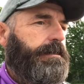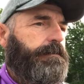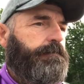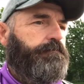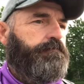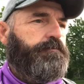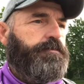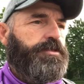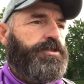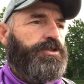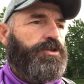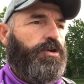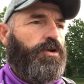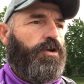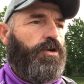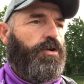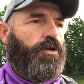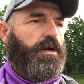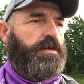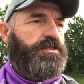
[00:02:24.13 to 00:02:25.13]

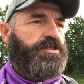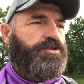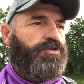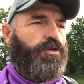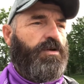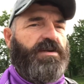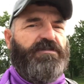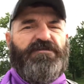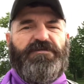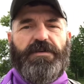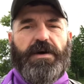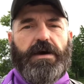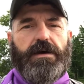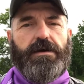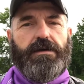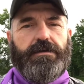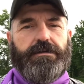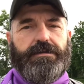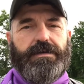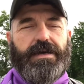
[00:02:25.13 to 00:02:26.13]
So I sort of
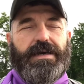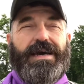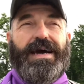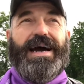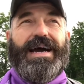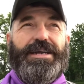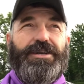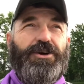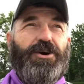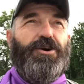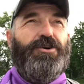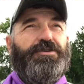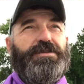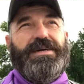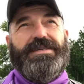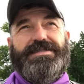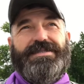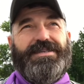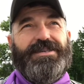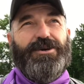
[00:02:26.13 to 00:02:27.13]
felt, I know
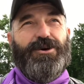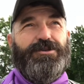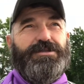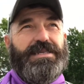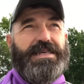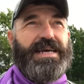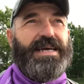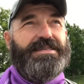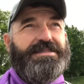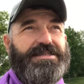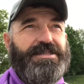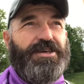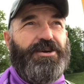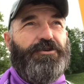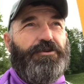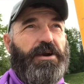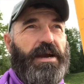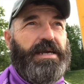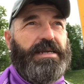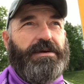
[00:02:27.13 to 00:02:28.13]
that goes against the
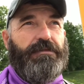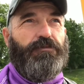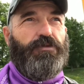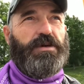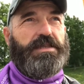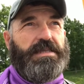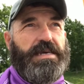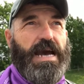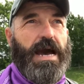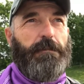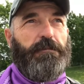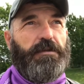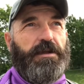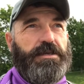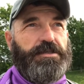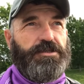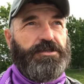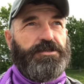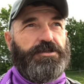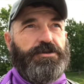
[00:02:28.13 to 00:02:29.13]
grain of what the
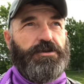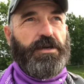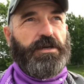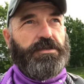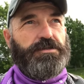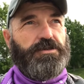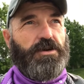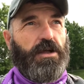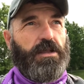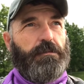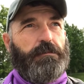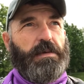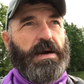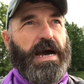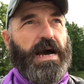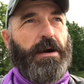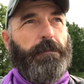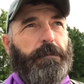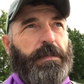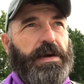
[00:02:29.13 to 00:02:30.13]
Appalachian Trail is all
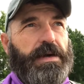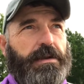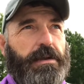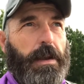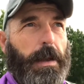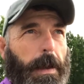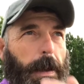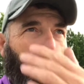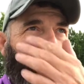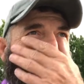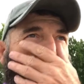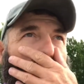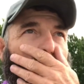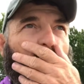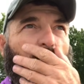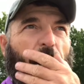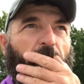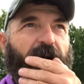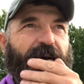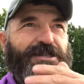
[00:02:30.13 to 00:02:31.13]
about, but
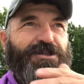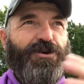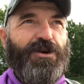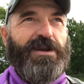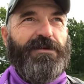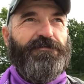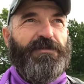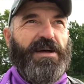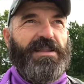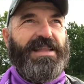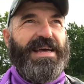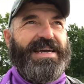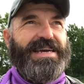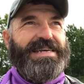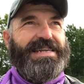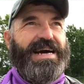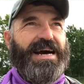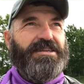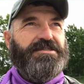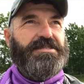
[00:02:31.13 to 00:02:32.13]
I sort of felt like
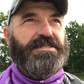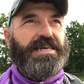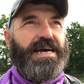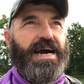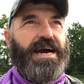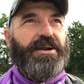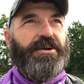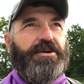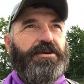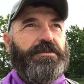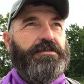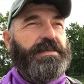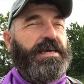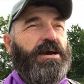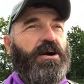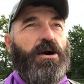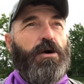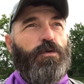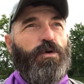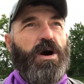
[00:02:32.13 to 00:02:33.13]
an outsider. They
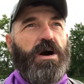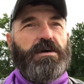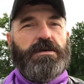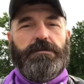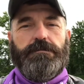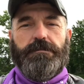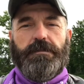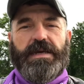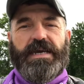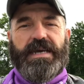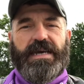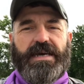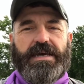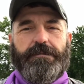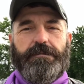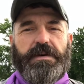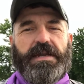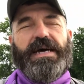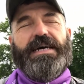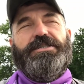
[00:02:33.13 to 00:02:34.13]
all welcomed me
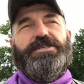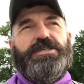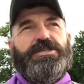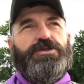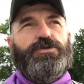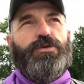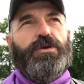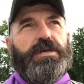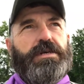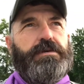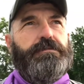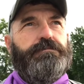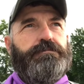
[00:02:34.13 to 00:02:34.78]
in, but I just sort of